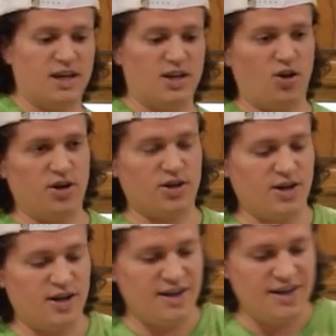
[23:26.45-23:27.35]
any
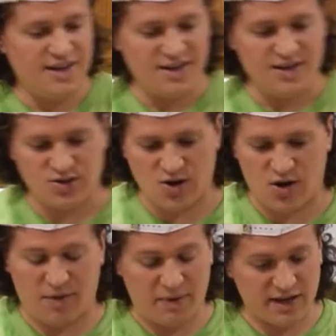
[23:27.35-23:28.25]
longer.
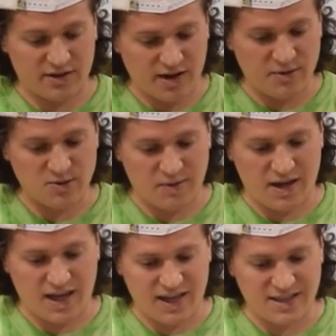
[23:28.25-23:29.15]
So I'm not going to grab this with my
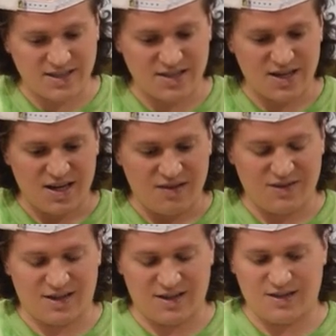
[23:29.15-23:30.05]
hands
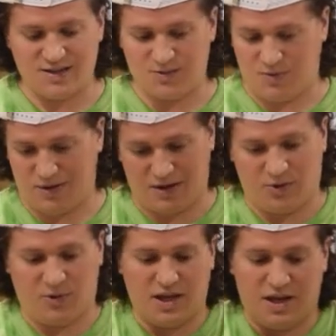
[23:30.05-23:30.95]
because, well, I don't
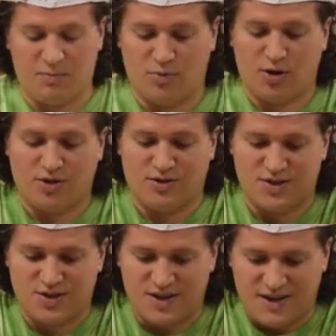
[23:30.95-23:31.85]
want to get any
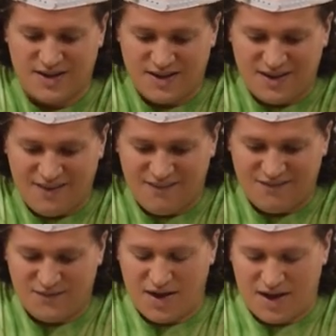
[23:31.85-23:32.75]
burns.
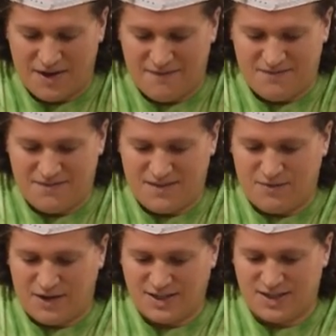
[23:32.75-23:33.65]
But
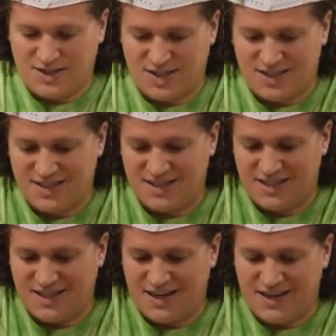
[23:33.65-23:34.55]
I suggest is
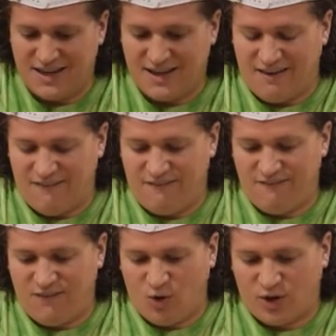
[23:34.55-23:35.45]
getting
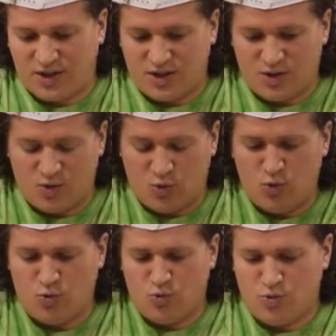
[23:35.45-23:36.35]
a fork,
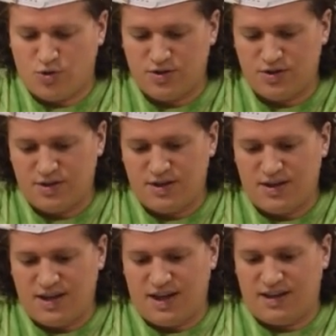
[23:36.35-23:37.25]
ooh,
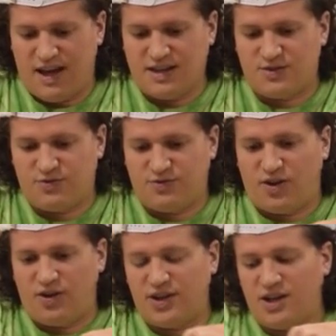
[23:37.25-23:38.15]
and that is
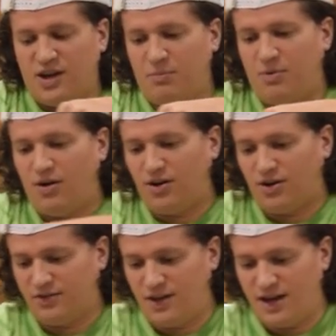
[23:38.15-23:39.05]
falling
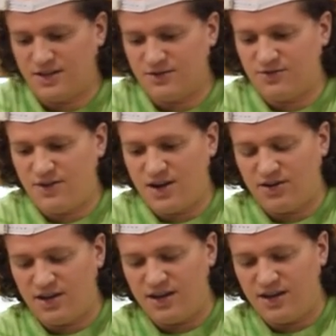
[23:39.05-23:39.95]
apart. That is
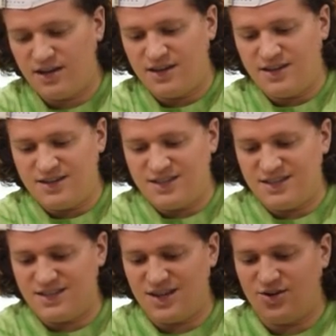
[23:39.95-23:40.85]
very
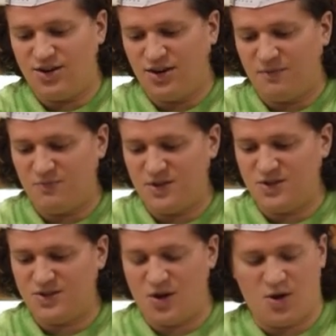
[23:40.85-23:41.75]
tender.
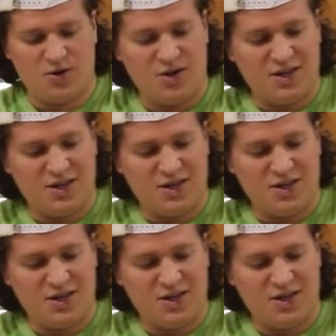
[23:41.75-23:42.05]
So